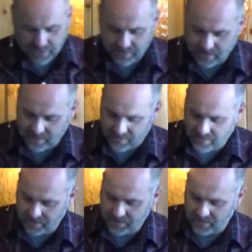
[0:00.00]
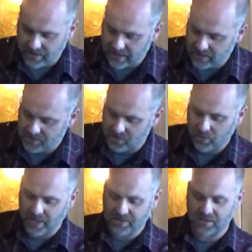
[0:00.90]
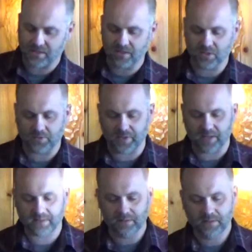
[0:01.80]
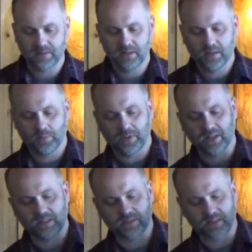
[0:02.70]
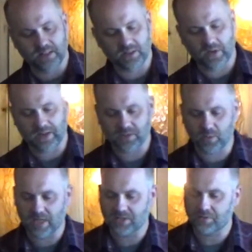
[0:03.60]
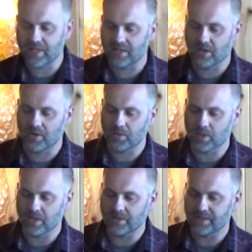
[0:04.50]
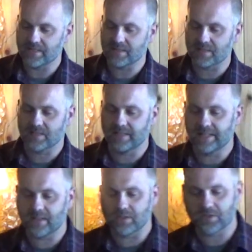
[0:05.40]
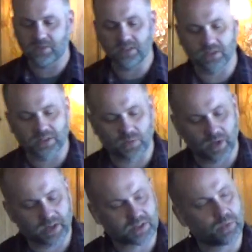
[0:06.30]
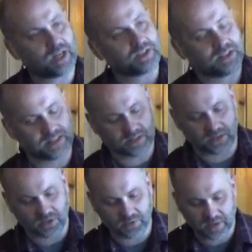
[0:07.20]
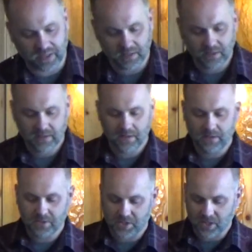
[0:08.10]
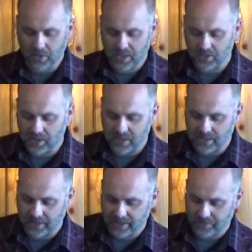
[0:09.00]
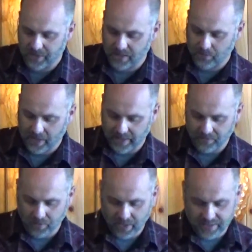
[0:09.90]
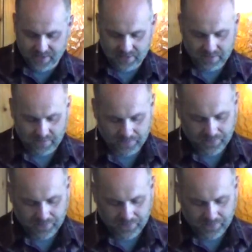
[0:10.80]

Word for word: He says it starts in-house, you wash each other's feet, but then he sends you out to wash feet in all the world. He says to let others see your good works, washing each other's feet, showing unity and love within the body of Christ.